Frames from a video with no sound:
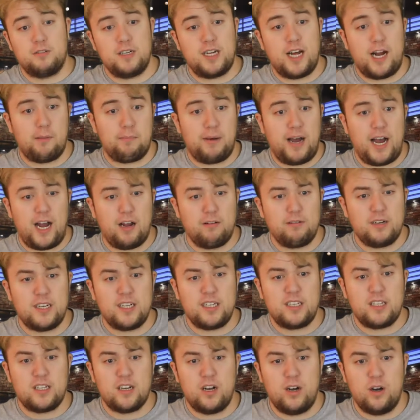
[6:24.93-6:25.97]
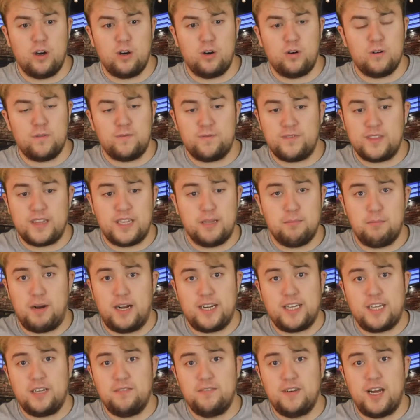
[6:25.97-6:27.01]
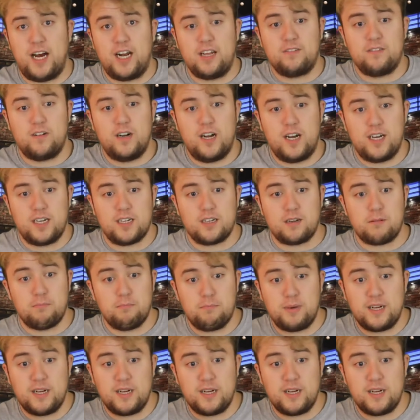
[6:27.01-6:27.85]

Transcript: We got a bye week, so my team's not even playing.